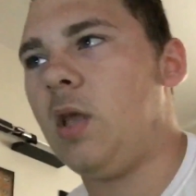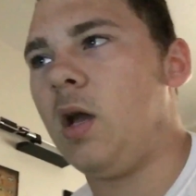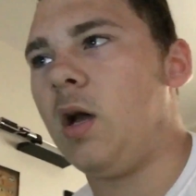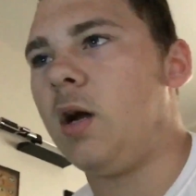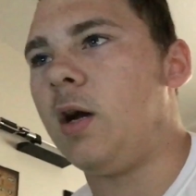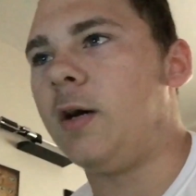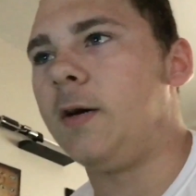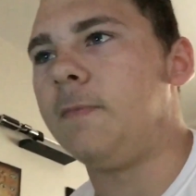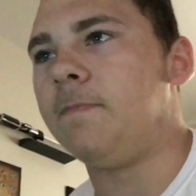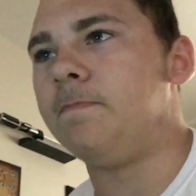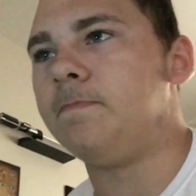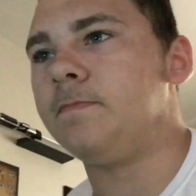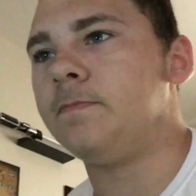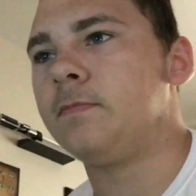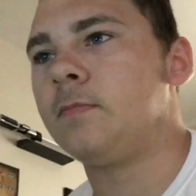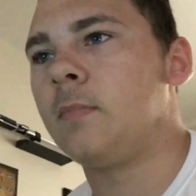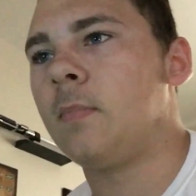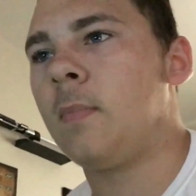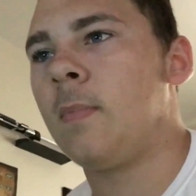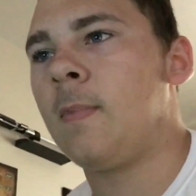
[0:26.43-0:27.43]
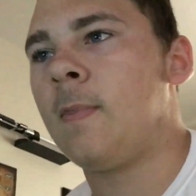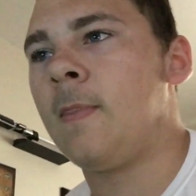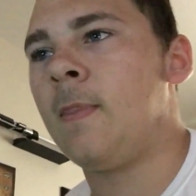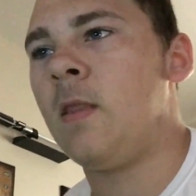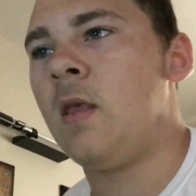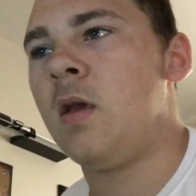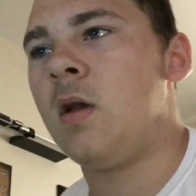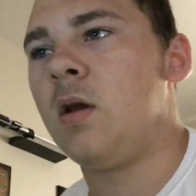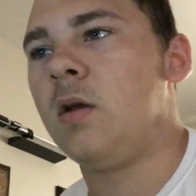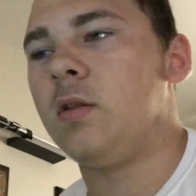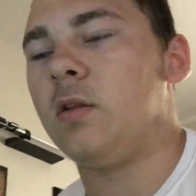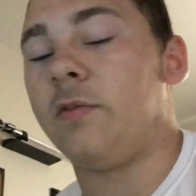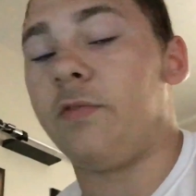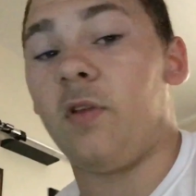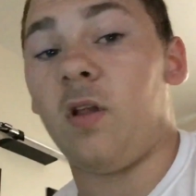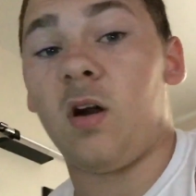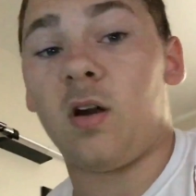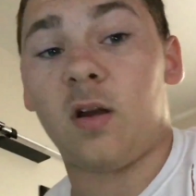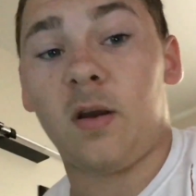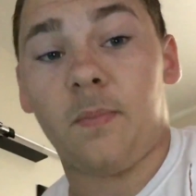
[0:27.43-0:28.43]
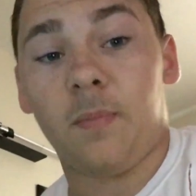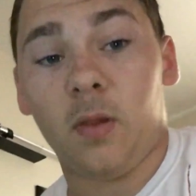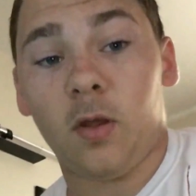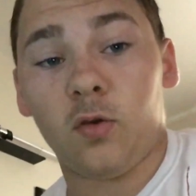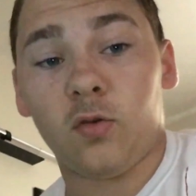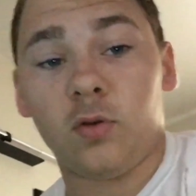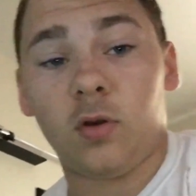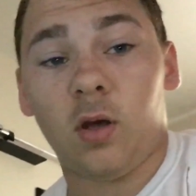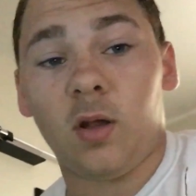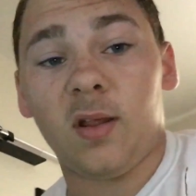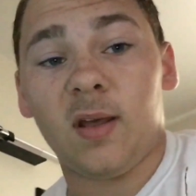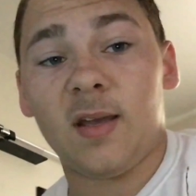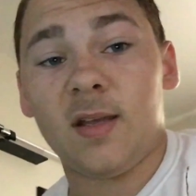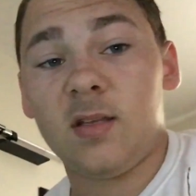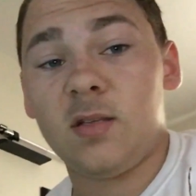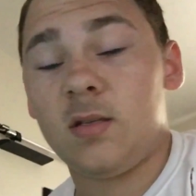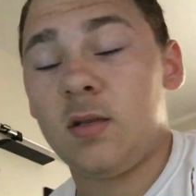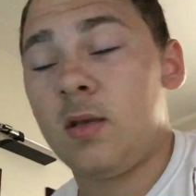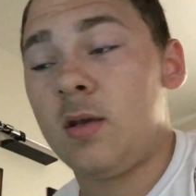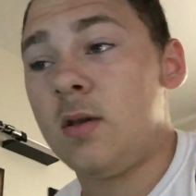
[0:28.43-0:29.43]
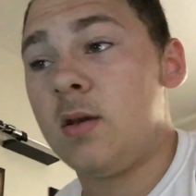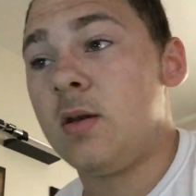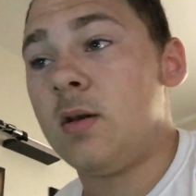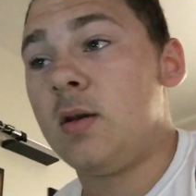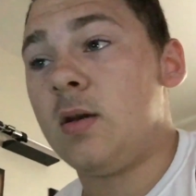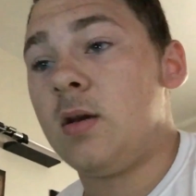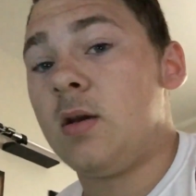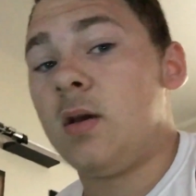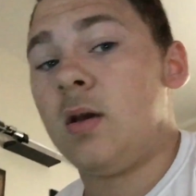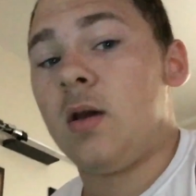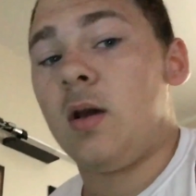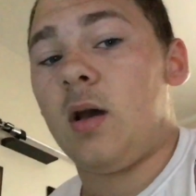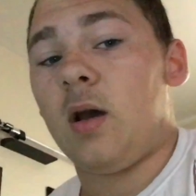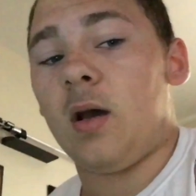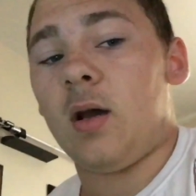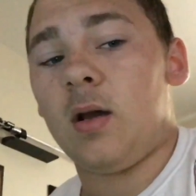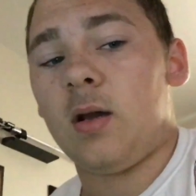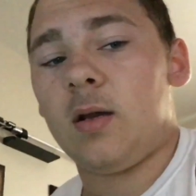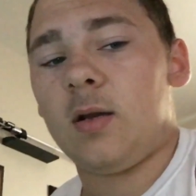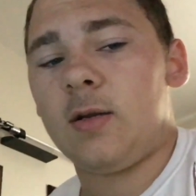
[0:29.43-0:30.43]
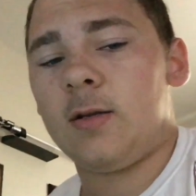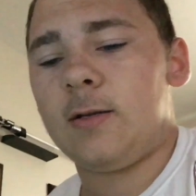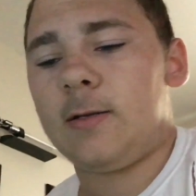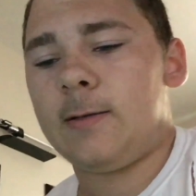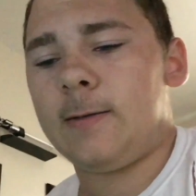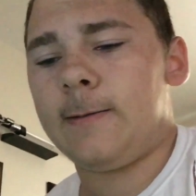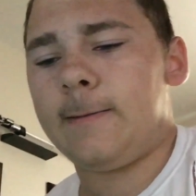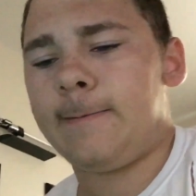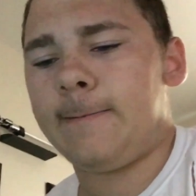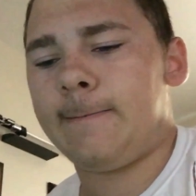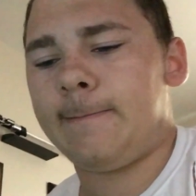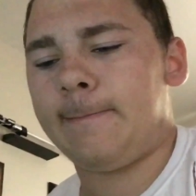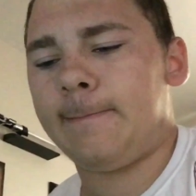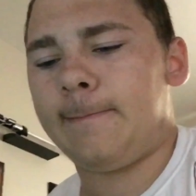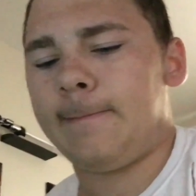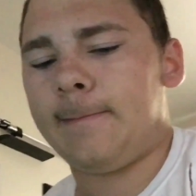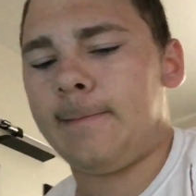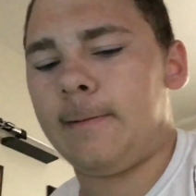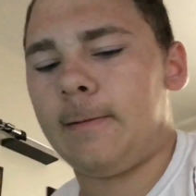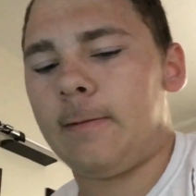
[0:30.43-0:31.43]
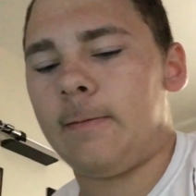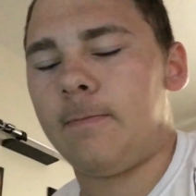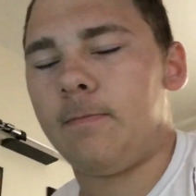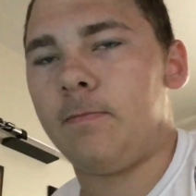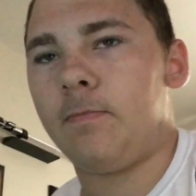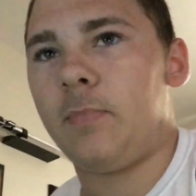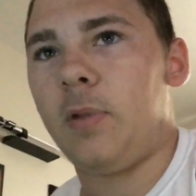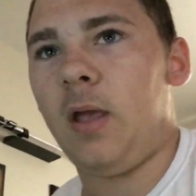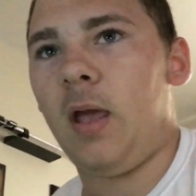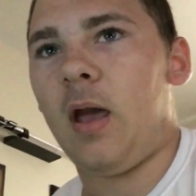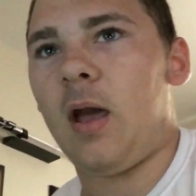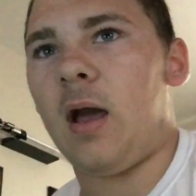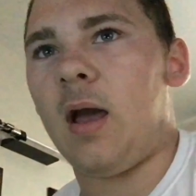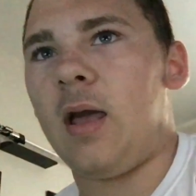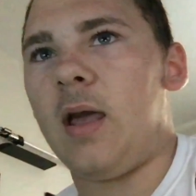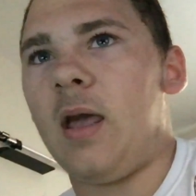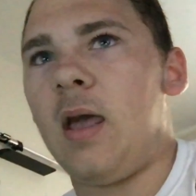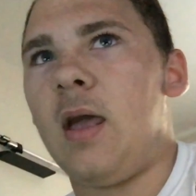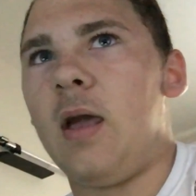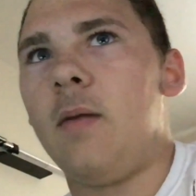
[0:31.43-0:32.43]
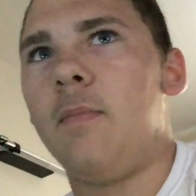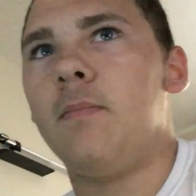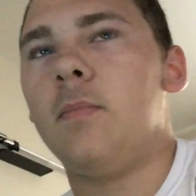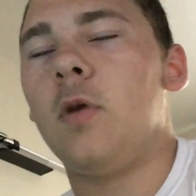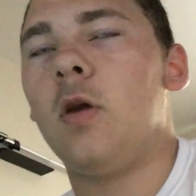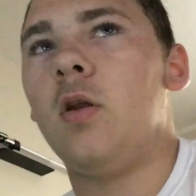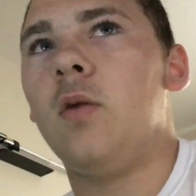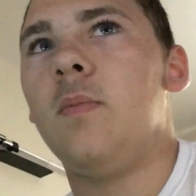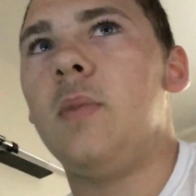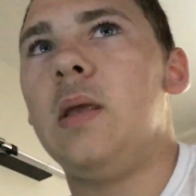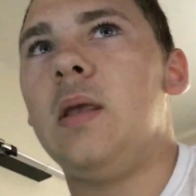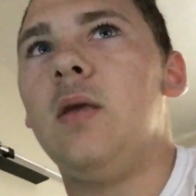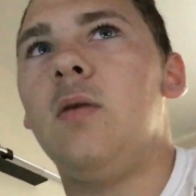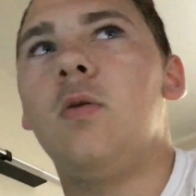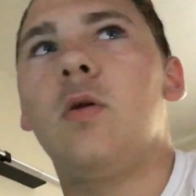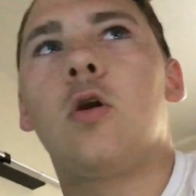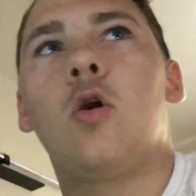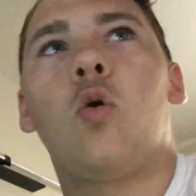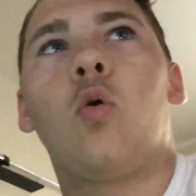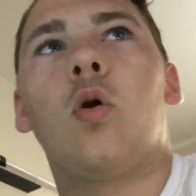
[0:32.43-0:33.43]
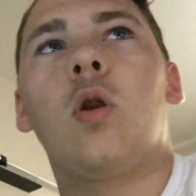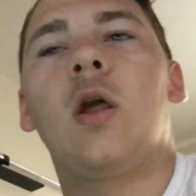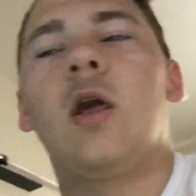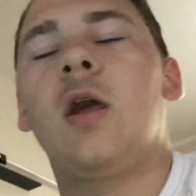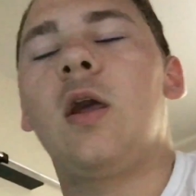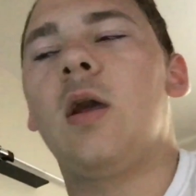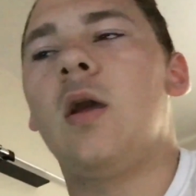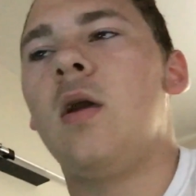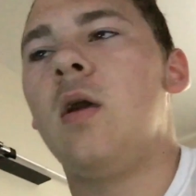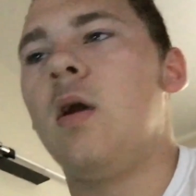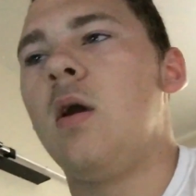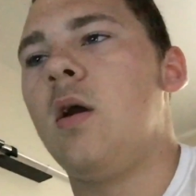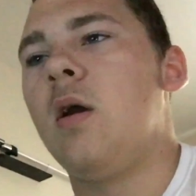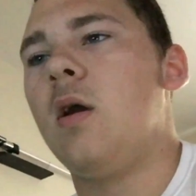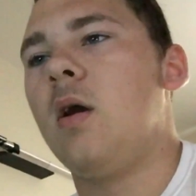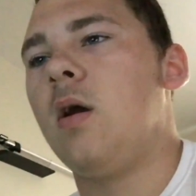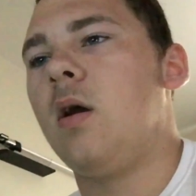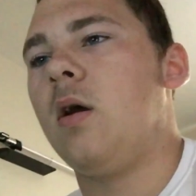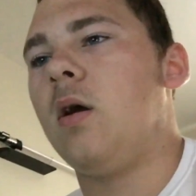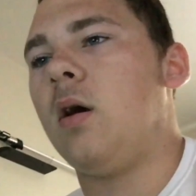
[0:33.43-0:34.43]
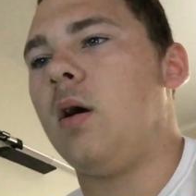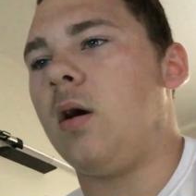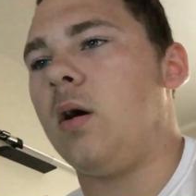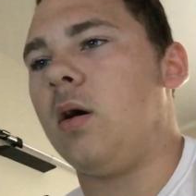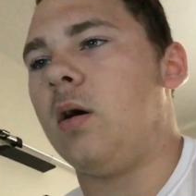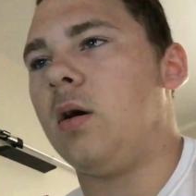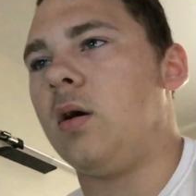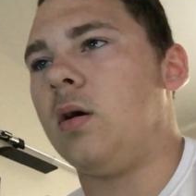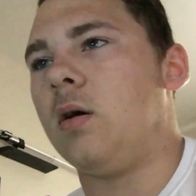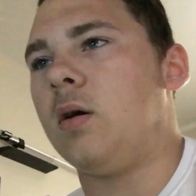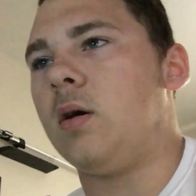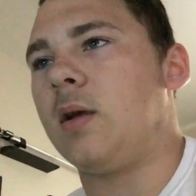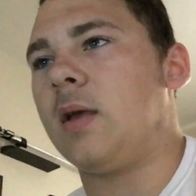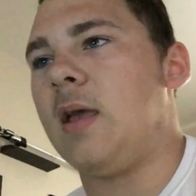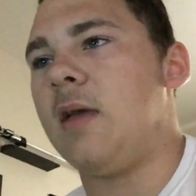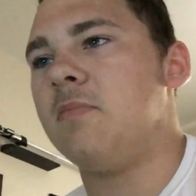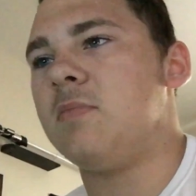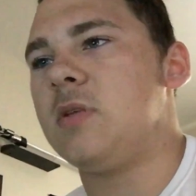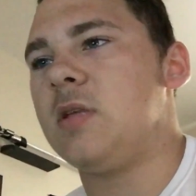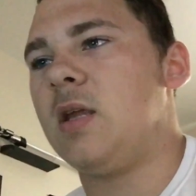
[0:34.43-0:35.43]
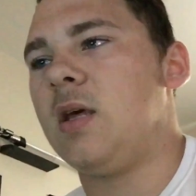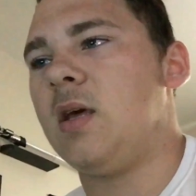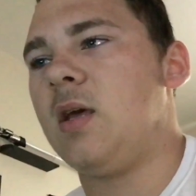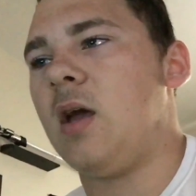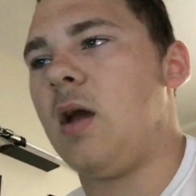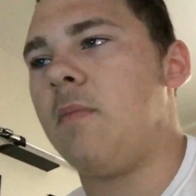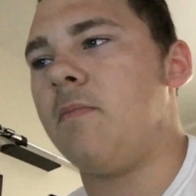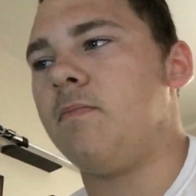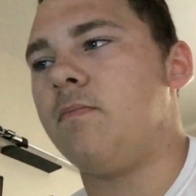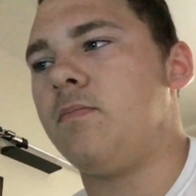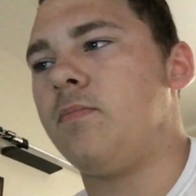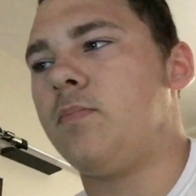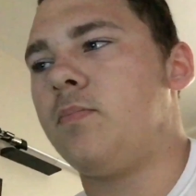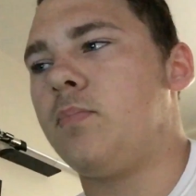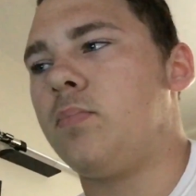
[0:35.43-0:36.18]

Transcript: um, the vlog upload and all that. Uh, but yeah, I am gonna be recording uh, a game today. I'm